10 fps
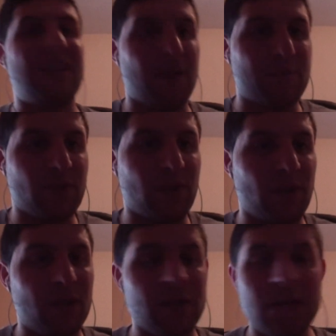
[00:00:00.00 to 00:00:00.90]
up
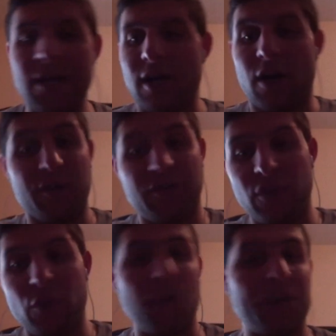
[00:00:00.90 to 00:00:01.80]
tall, on their phone,
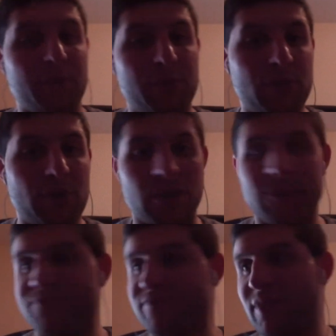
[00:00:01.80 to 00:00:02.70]
on the computer,
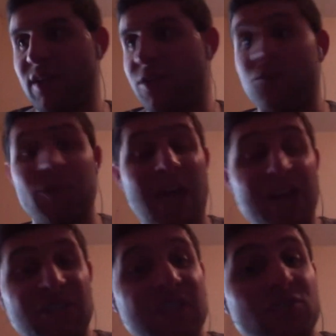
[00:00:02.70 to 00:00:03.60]
through exercise,
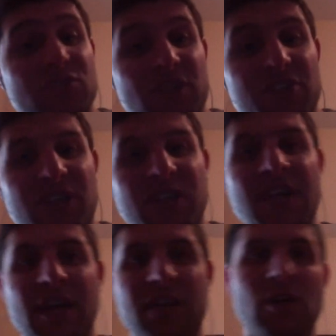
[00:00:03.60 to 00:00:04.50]
through stretching.
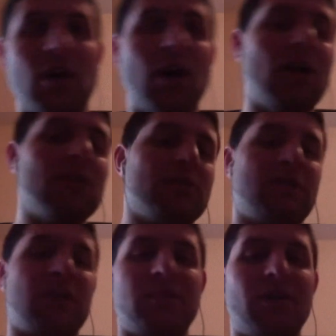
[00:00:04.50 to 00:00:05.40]
It's all kind
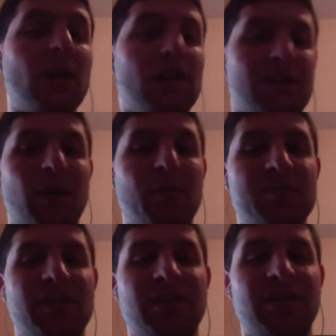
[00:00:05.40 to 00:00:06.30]
of all-encompassing.
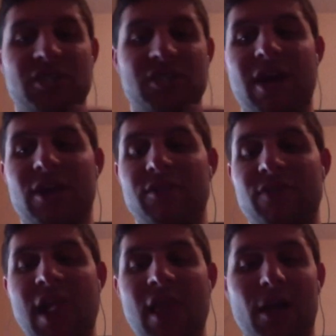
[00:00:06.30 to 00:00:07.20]
It's just a matter of
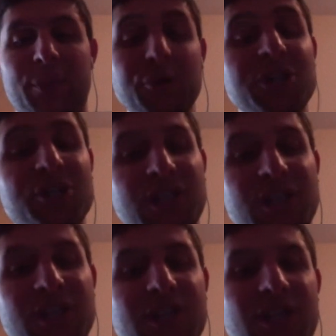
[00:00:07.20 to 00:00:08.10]

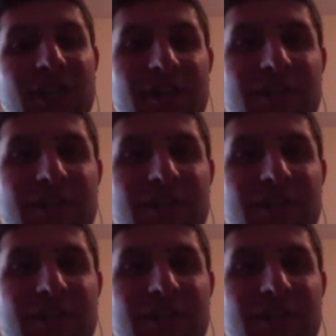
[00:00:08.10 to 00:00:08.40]
appreciating and